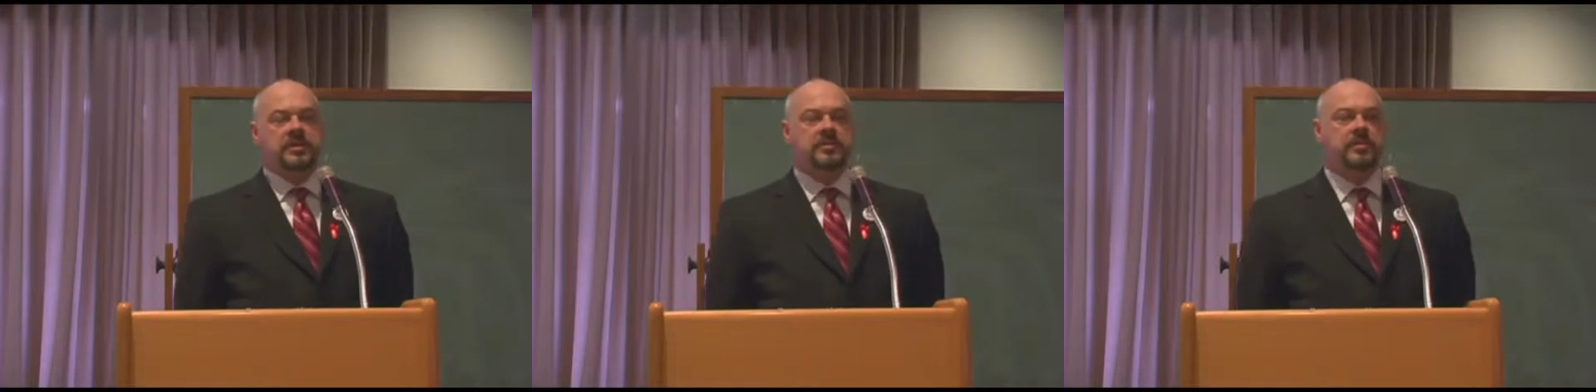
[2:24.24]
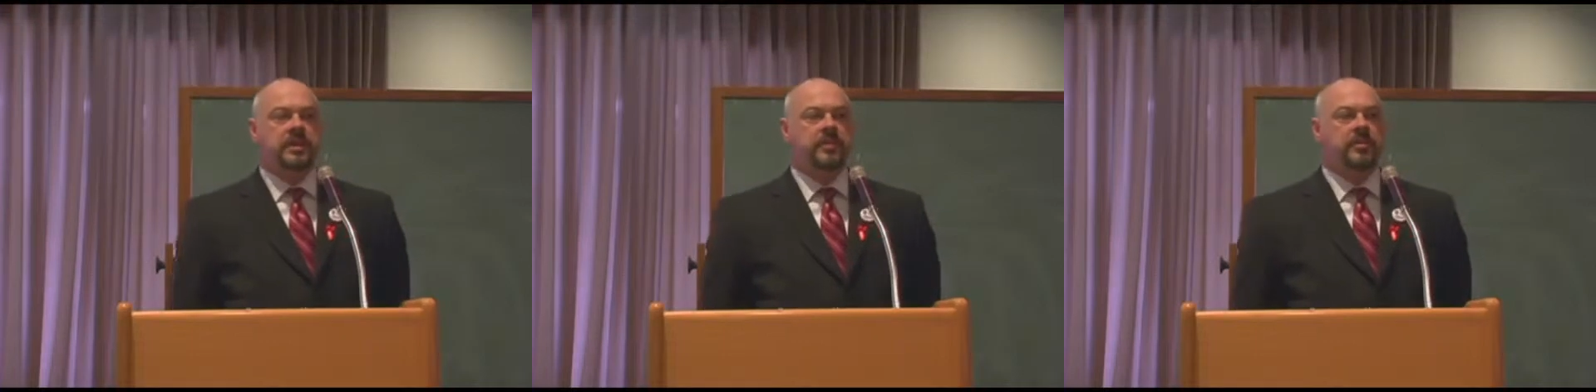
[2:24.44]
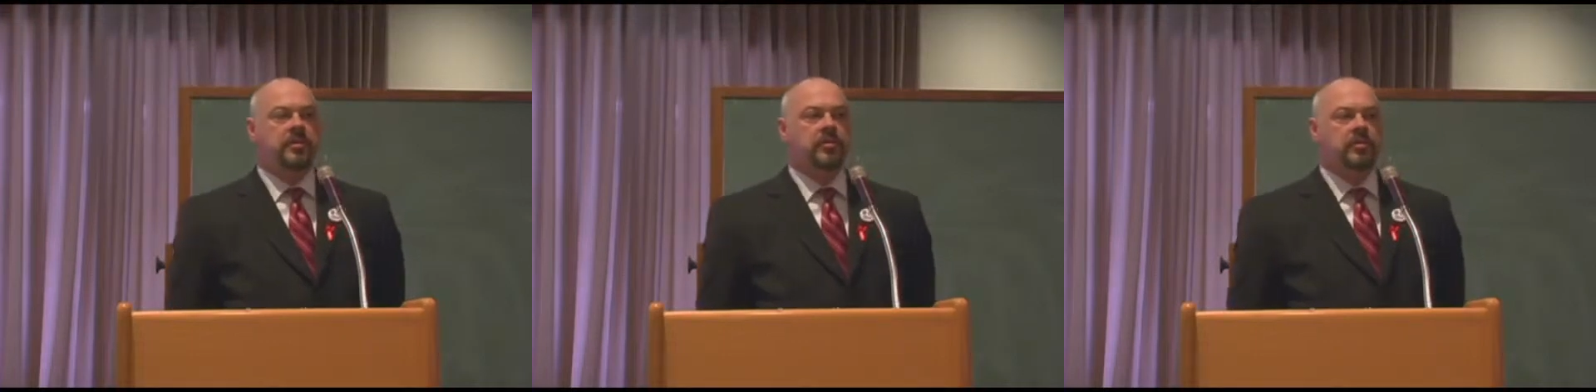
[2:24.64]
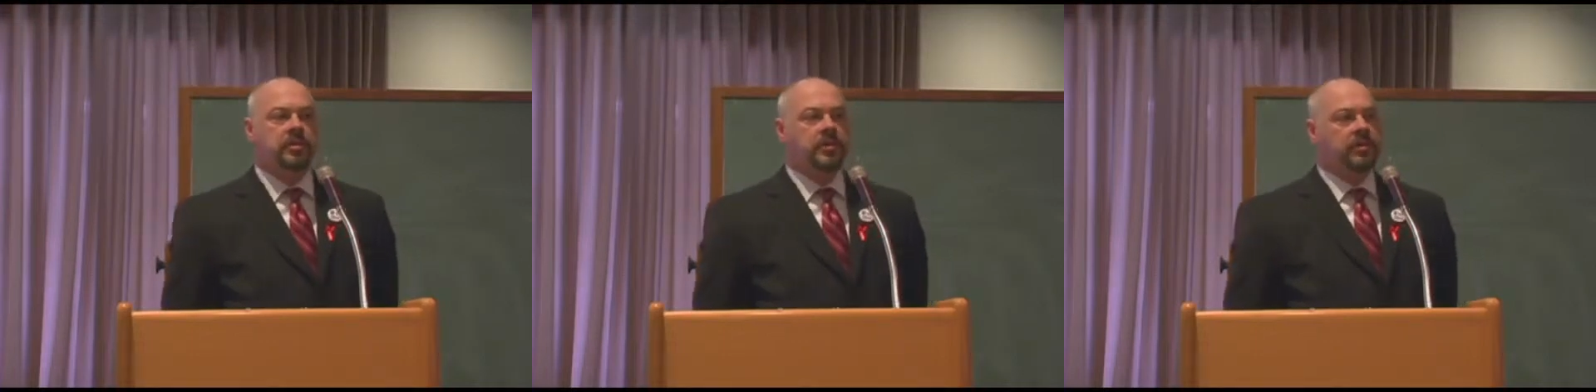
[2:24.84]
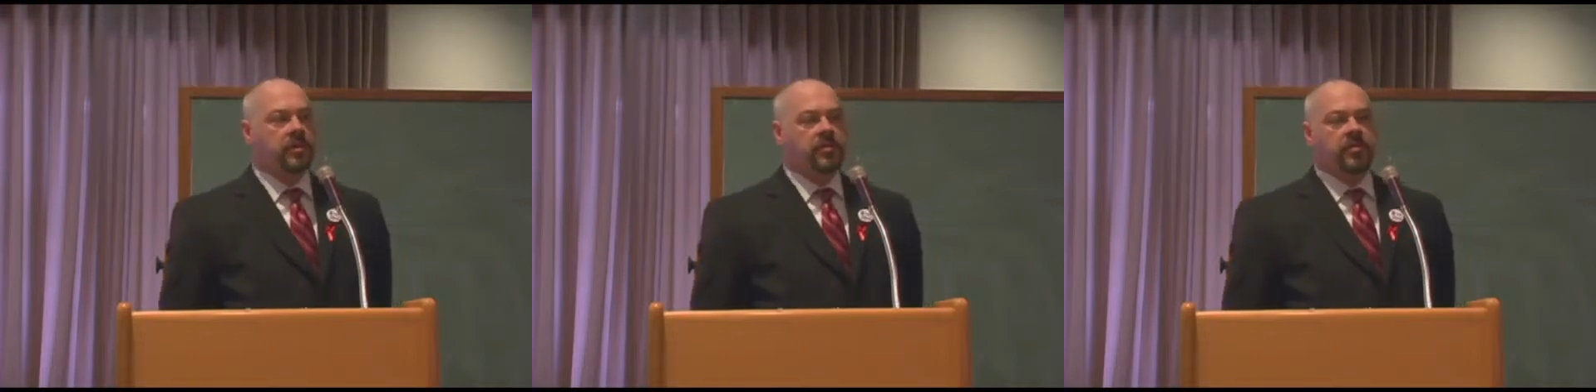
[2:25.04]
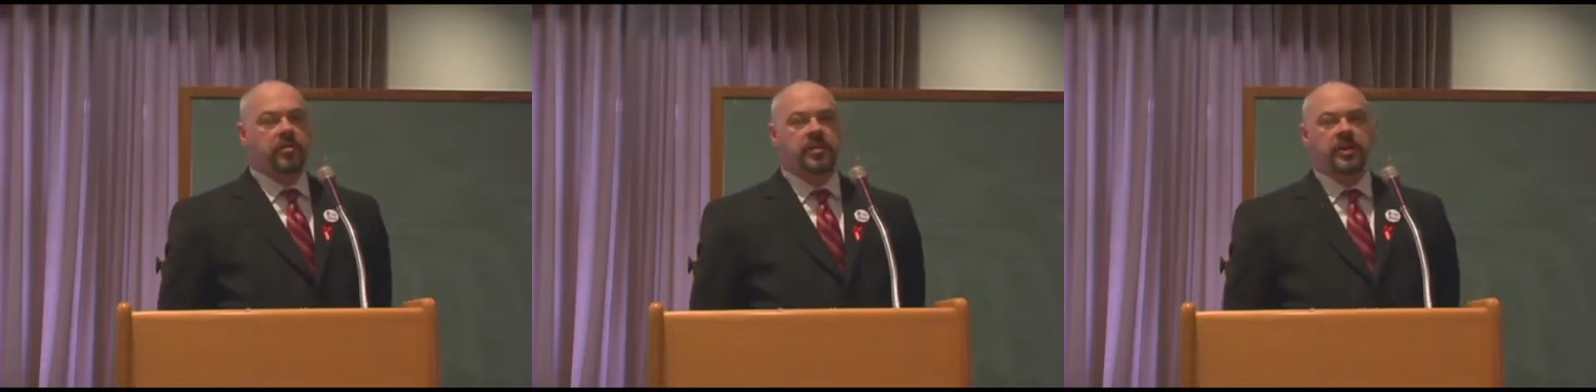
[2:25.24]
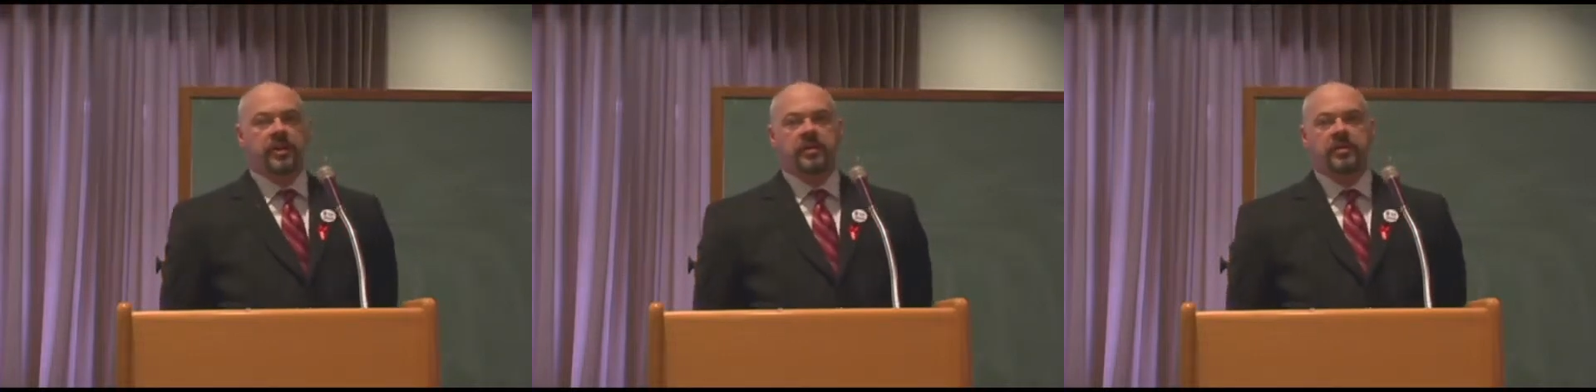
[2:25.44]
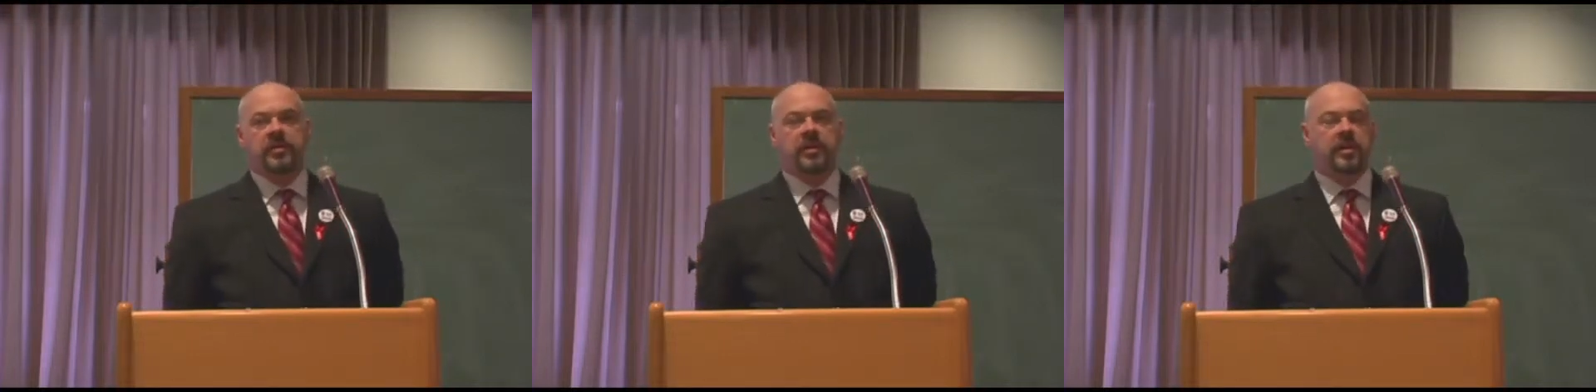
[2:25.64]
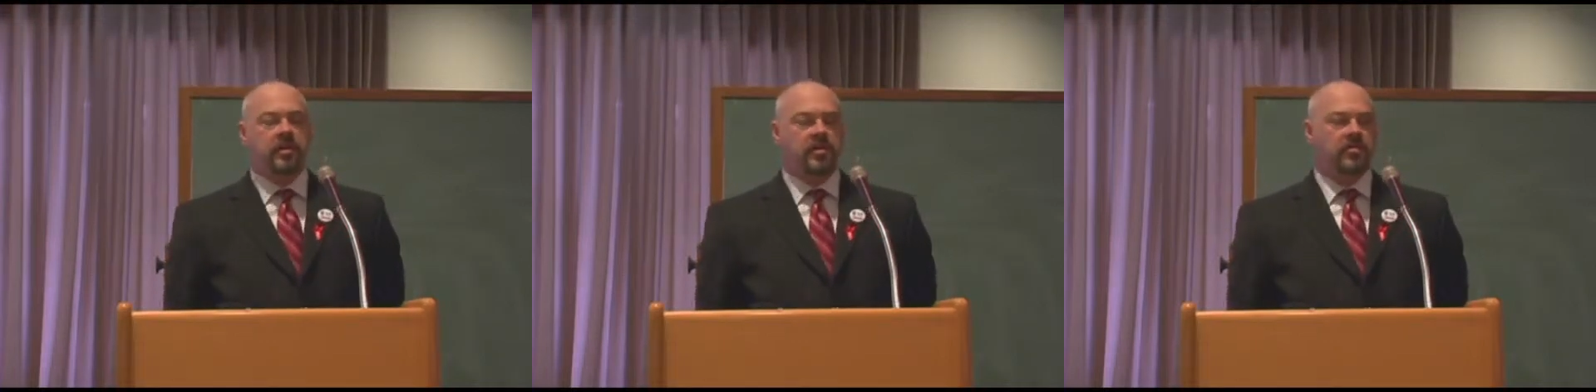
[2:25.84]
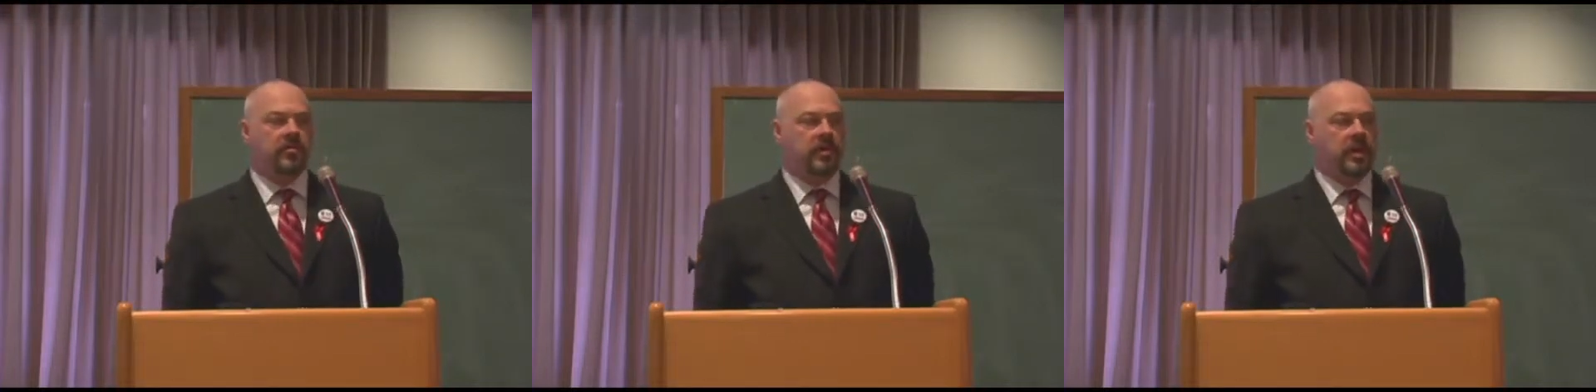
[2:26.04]
to people who don't understand the
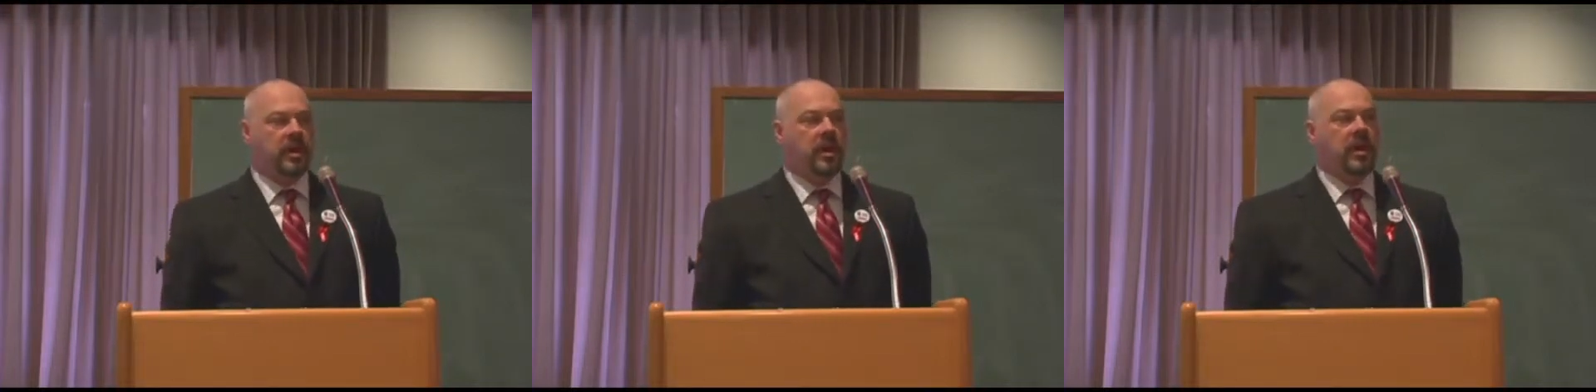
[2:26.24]
history.